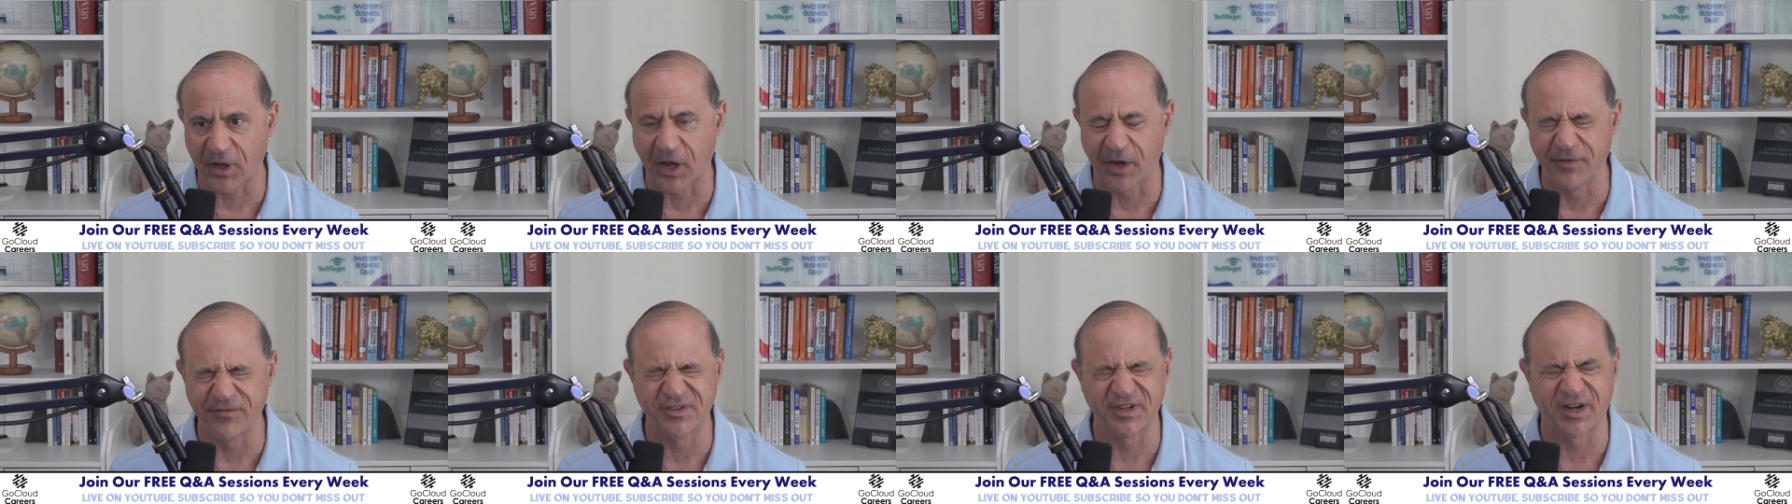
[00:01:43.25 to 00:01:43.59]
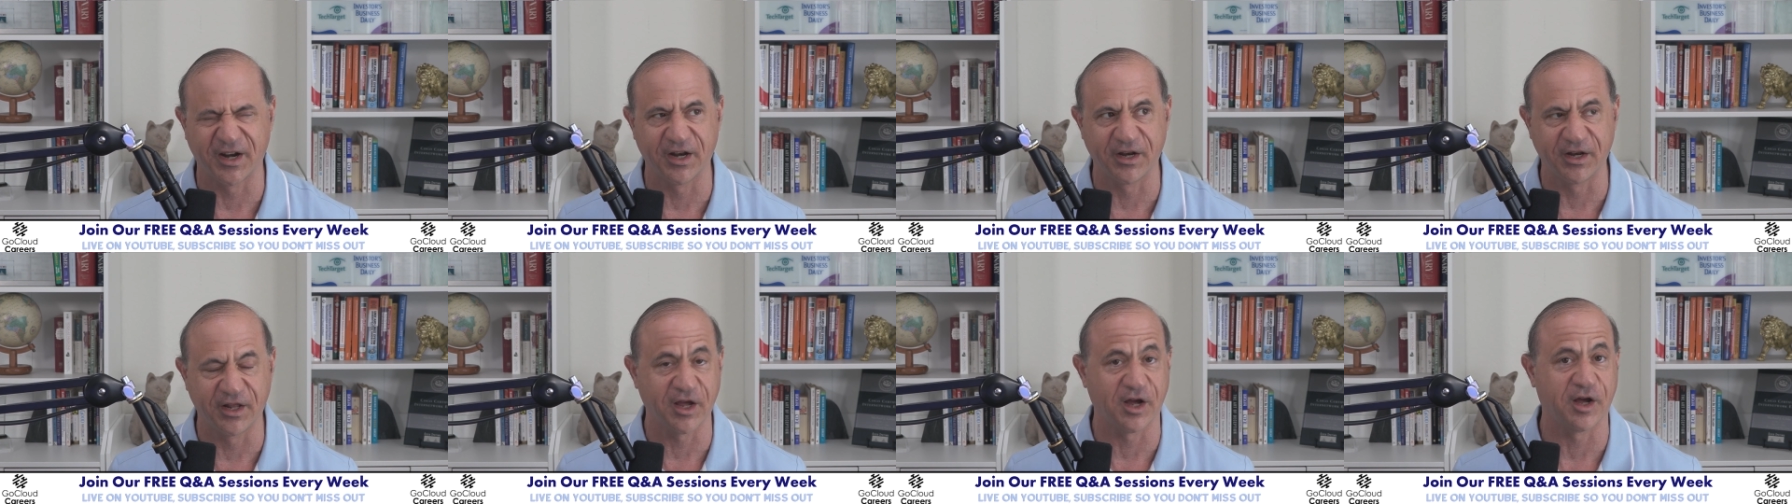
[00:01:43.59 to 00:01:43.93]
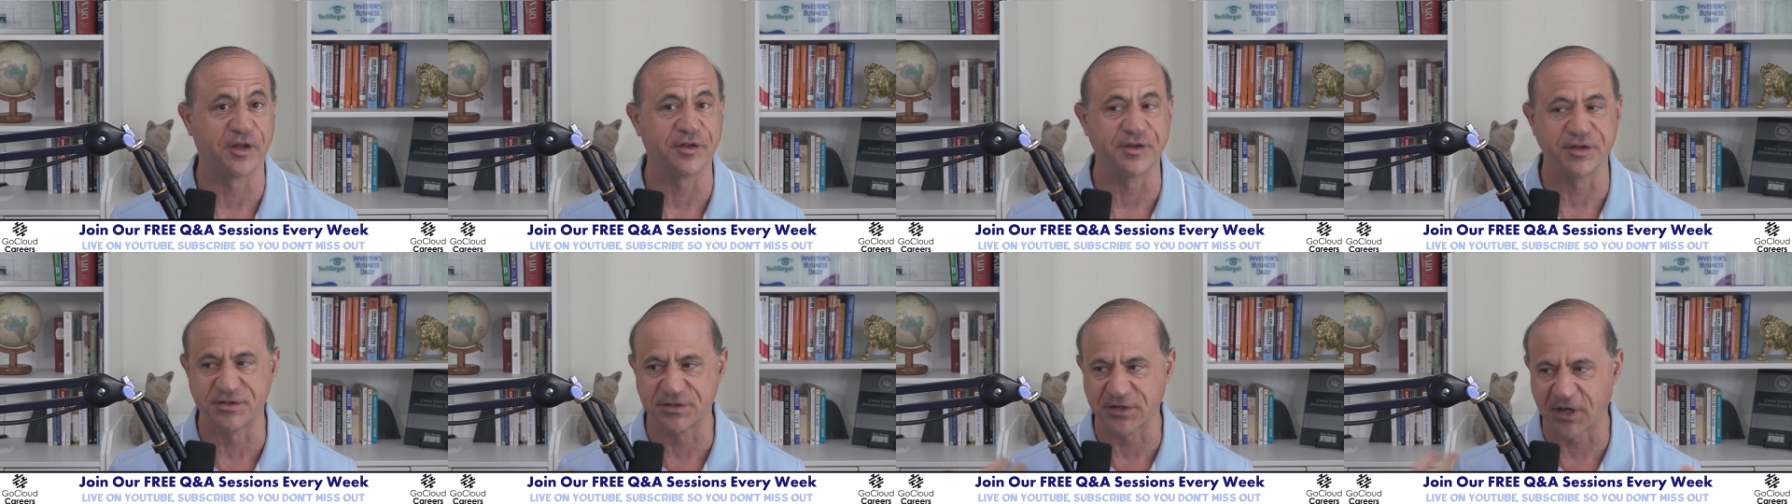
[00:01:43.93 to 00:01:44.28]
I've trained
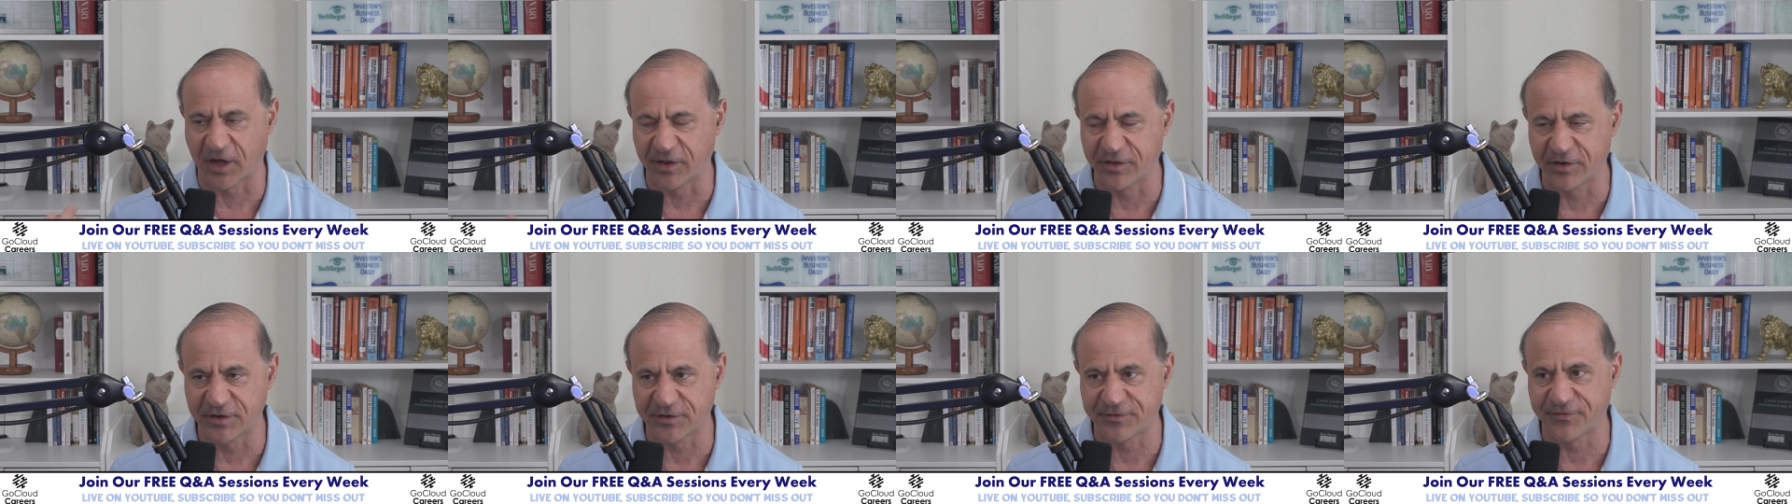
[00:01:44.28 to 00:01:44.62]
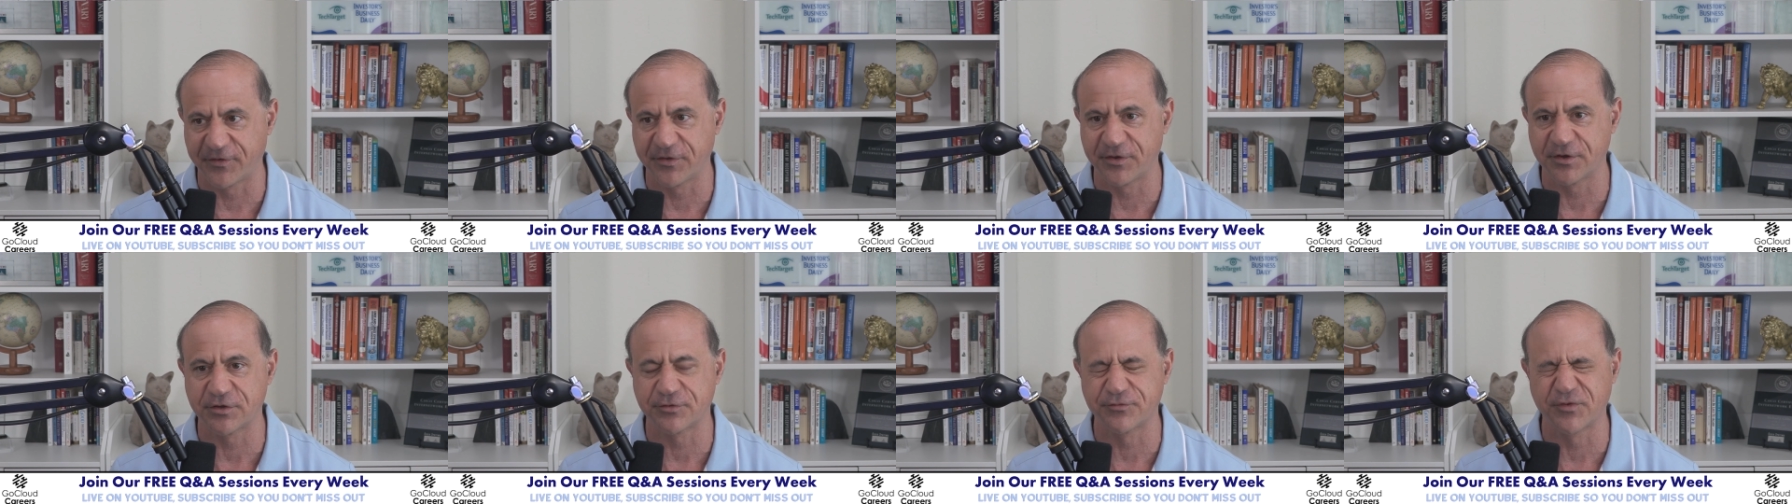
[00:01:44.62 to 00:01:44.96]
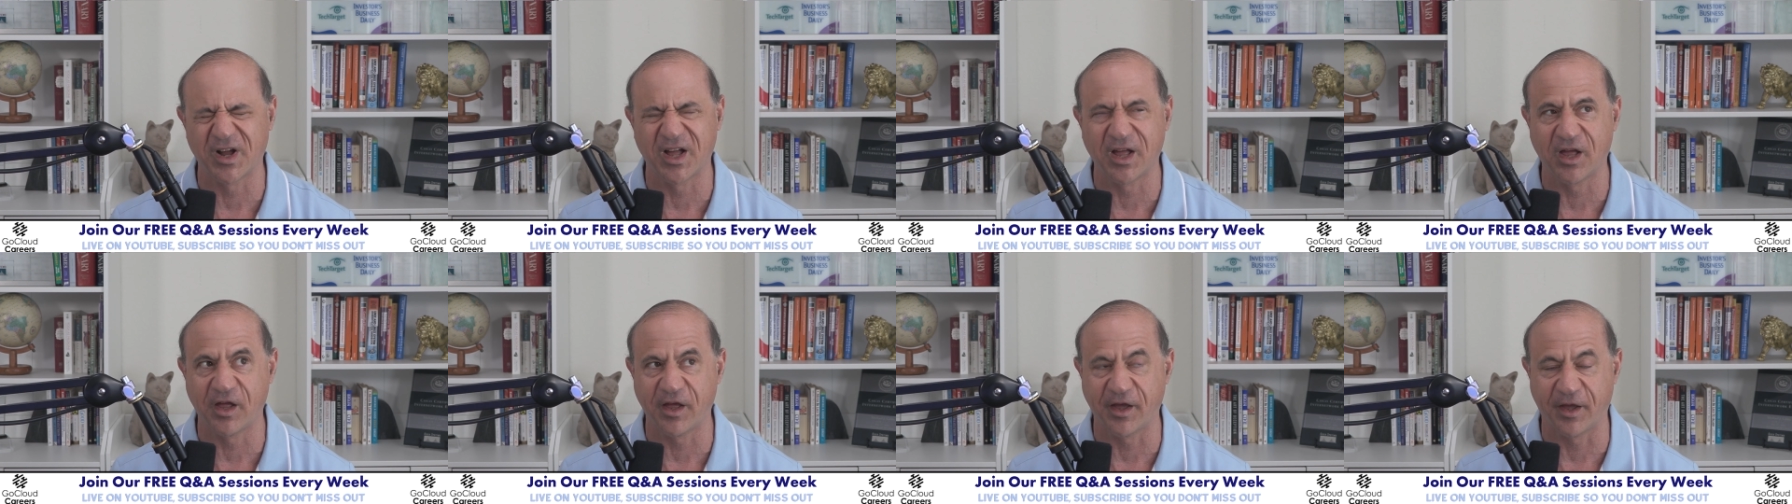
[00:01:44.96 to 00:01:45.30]
countless others for this role.